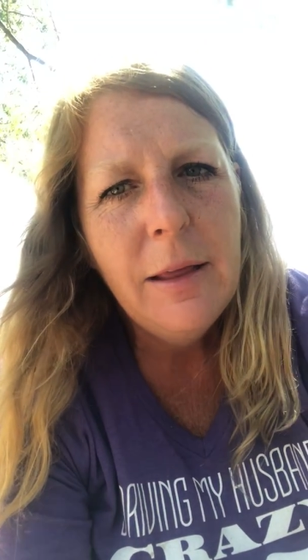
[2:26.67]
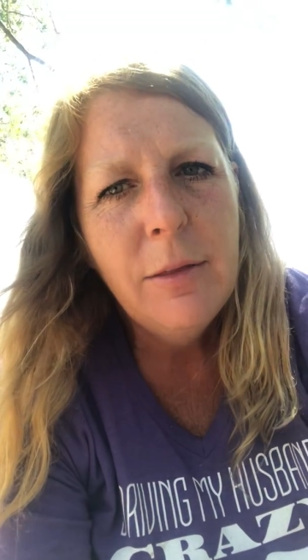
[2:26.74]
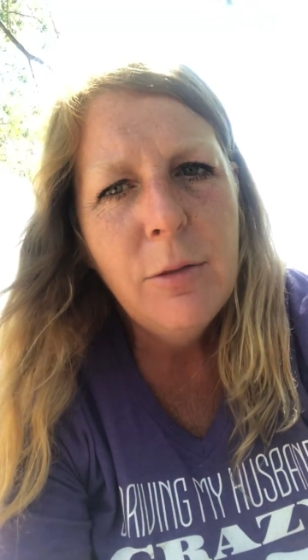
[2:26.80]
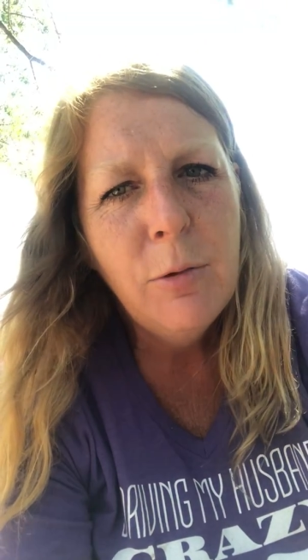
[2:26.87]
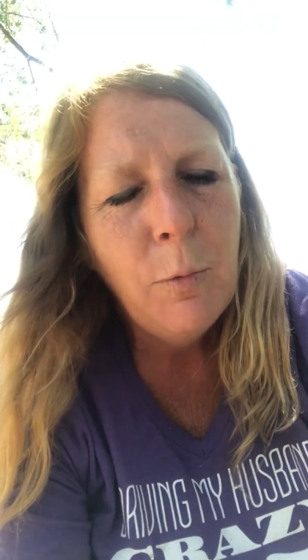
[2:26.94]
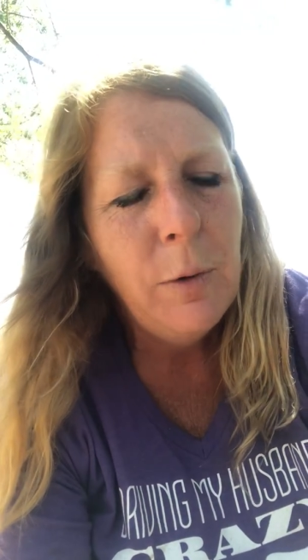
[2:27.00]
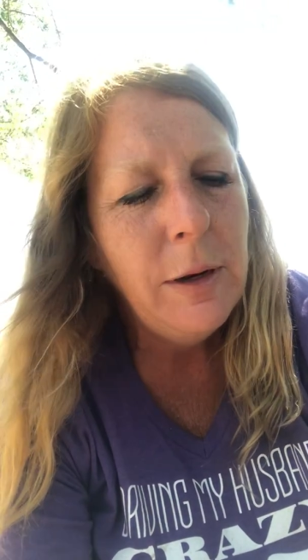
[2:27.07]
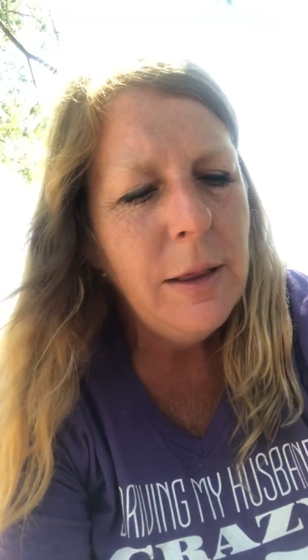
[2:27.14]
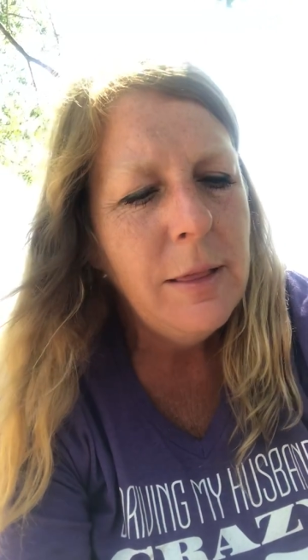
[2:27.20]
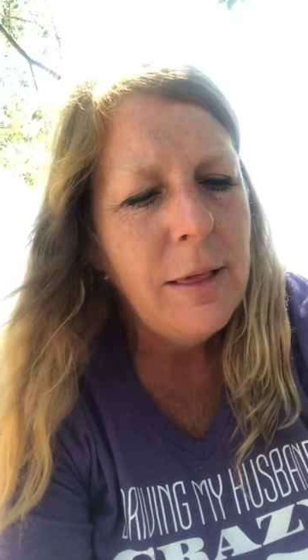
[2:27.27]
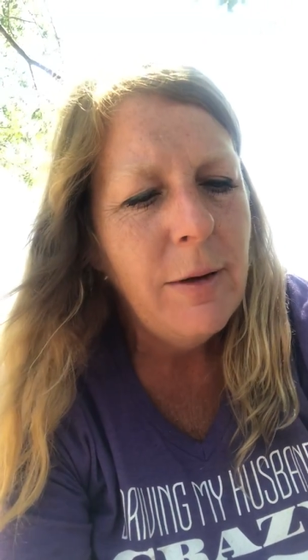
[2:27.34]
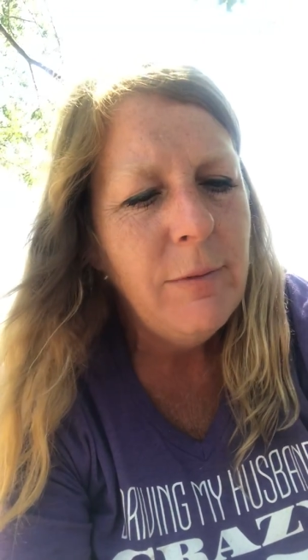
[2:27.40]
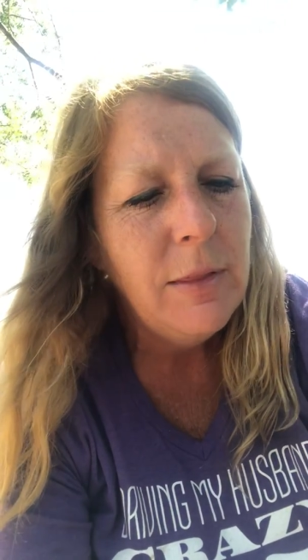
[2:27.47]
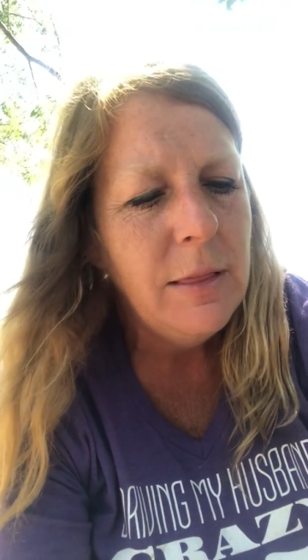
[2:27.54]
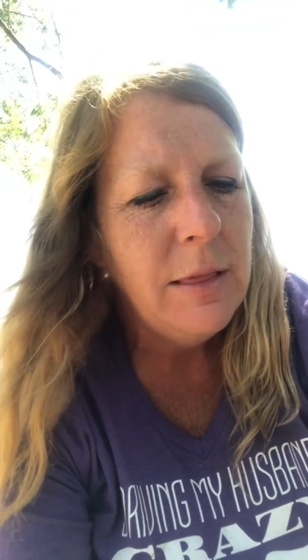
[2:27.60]
in
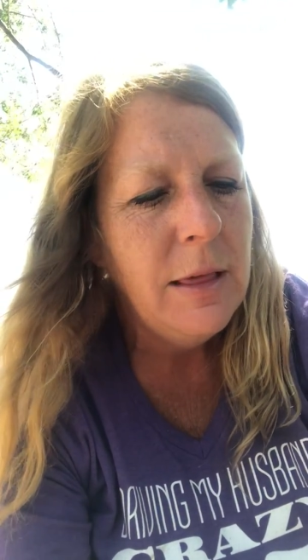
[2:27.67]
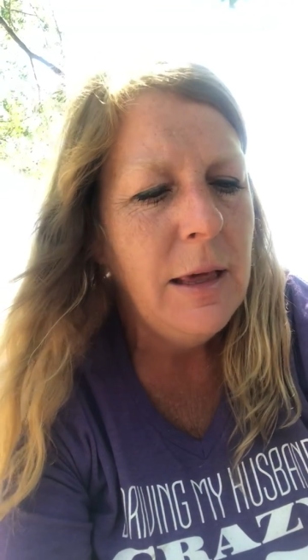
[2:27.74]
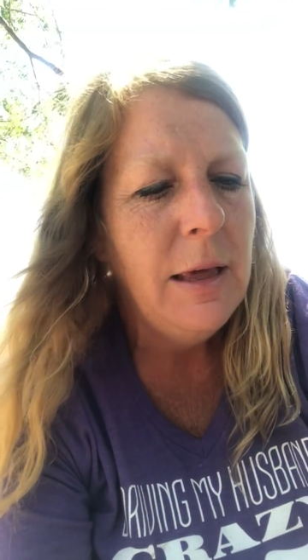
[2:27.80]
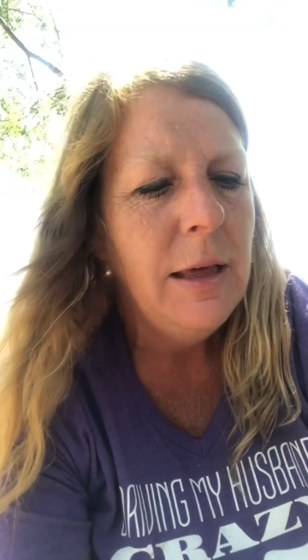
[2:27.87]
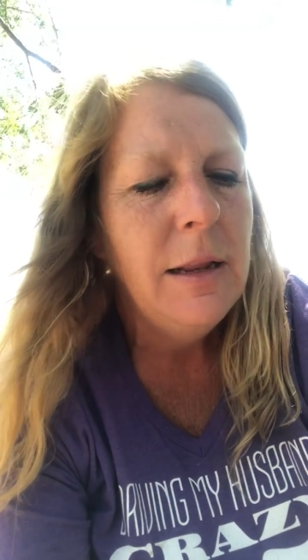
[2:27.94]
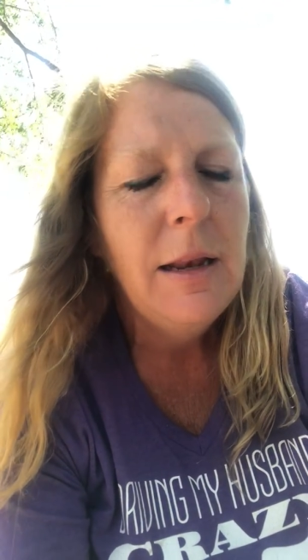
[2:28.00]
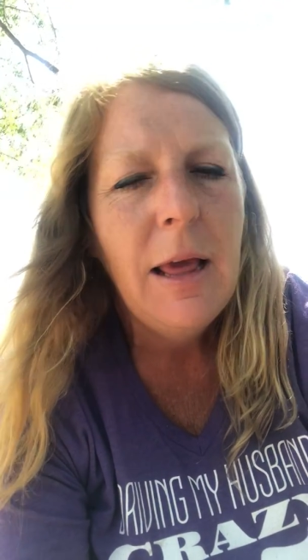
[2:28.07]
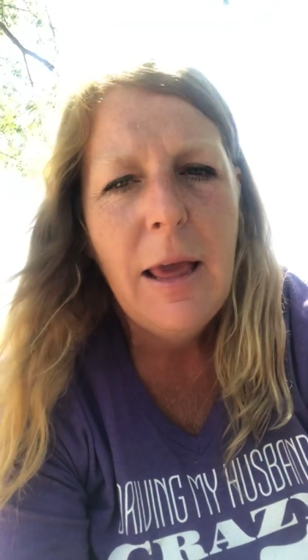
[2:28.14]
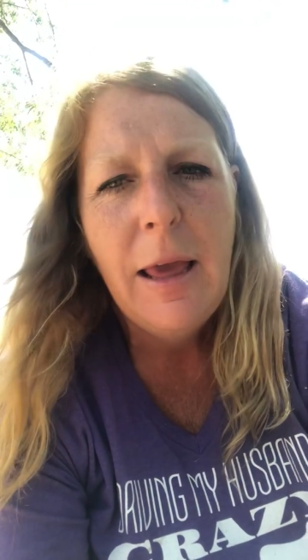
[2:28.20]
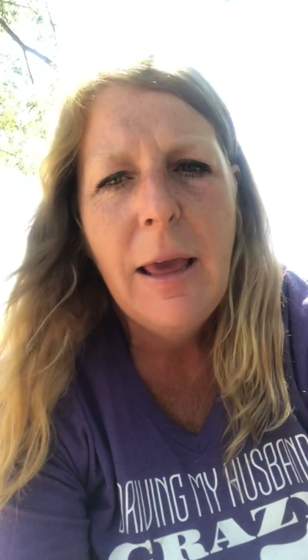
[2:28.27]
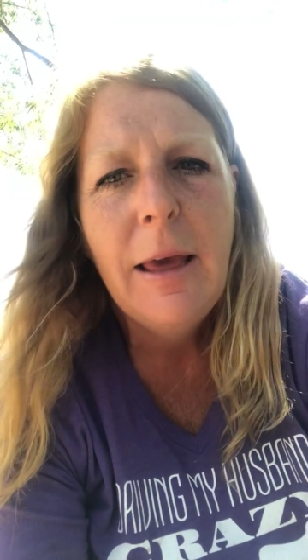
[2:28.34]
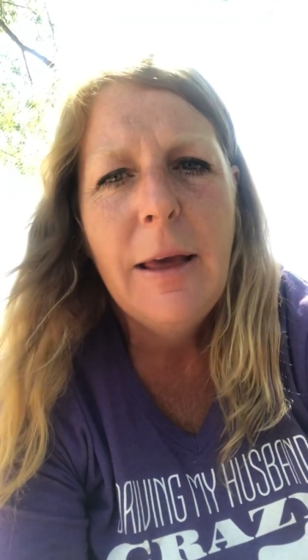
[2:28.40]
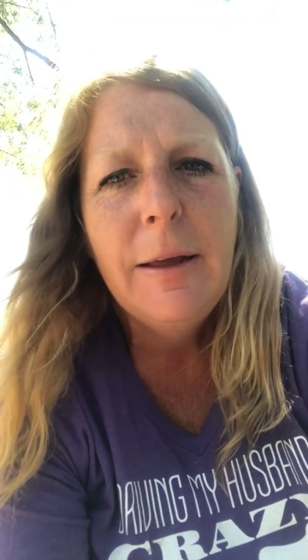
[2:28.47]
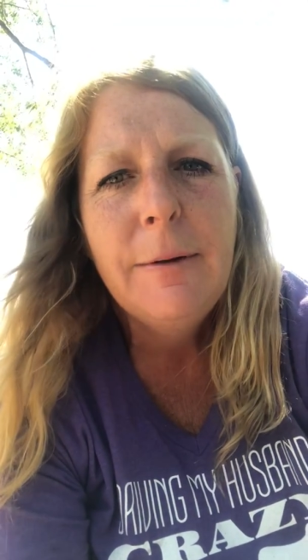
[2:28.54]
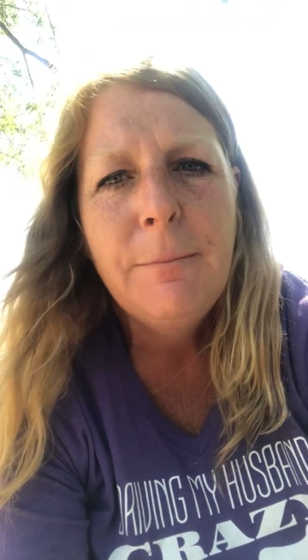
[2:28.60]
2017,
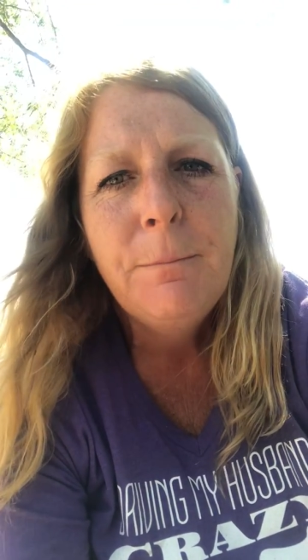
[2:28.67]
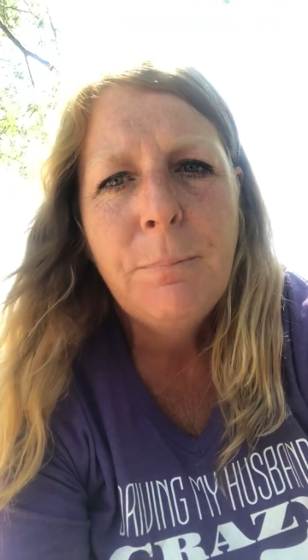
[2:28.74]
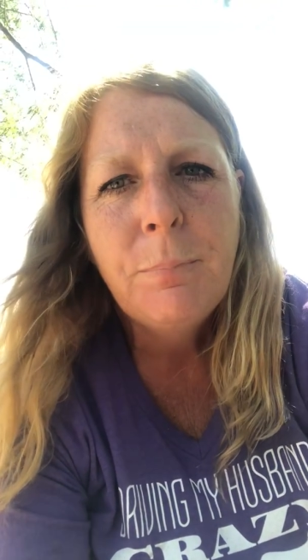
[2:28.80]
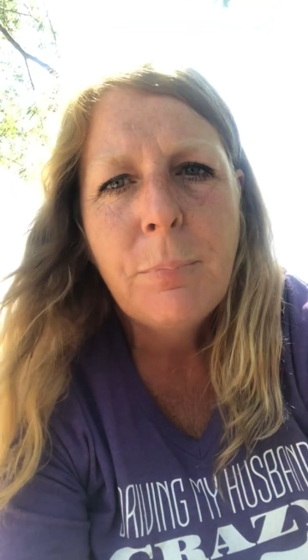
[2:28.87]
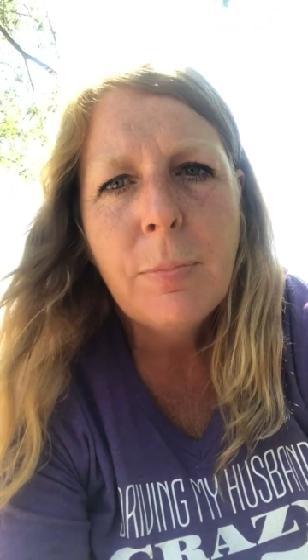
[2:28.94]
and